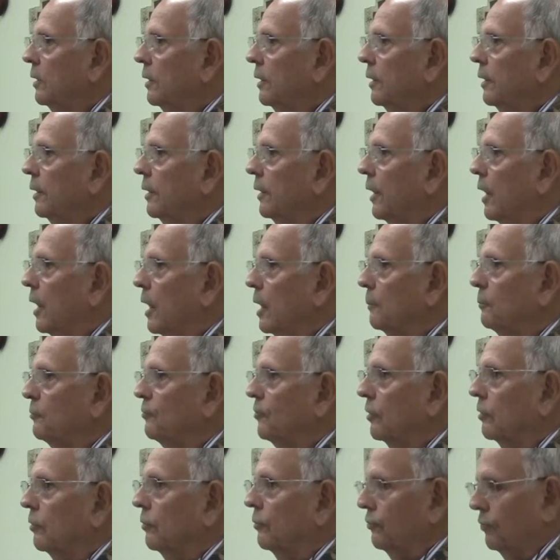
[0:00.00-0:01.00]
and
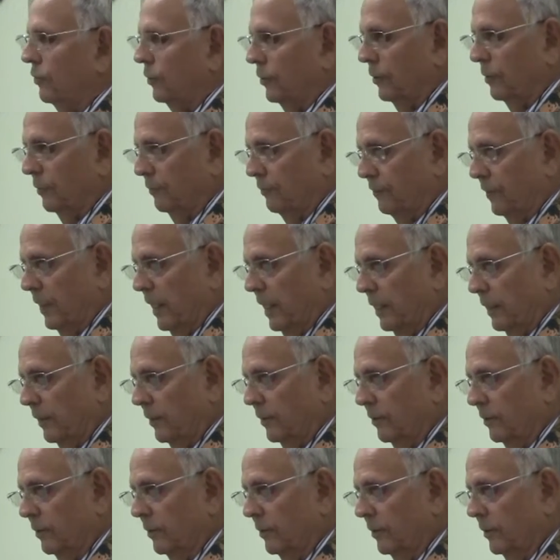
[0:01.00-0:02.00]
obstacles in their
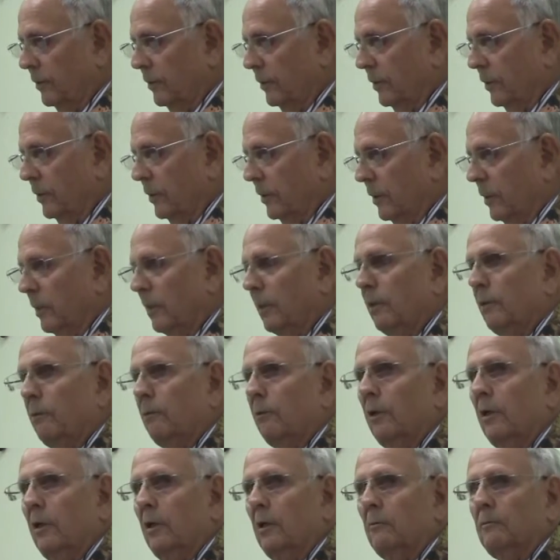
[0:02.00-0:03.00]
faith.
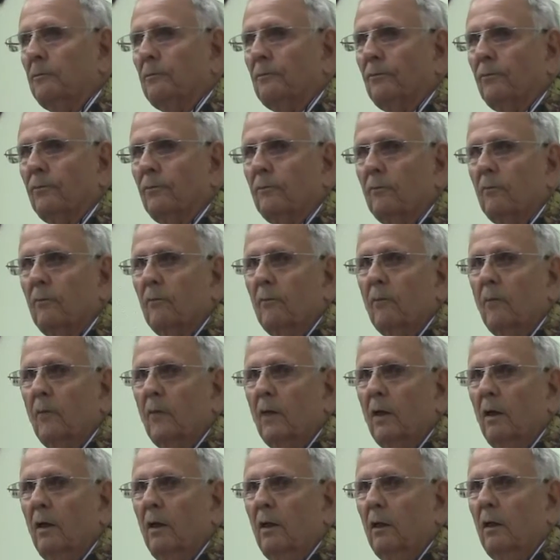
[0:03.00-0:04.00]
Well,
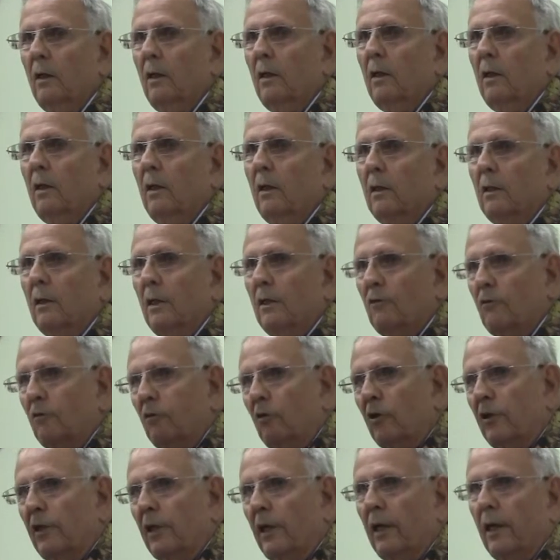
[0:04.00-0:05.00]
let's
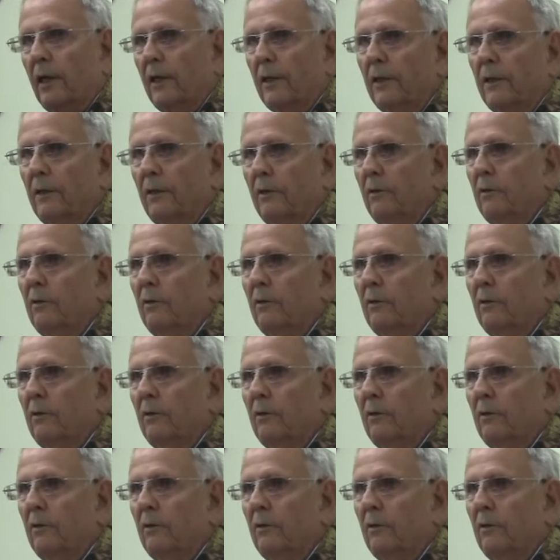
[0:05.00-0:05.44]
look at it.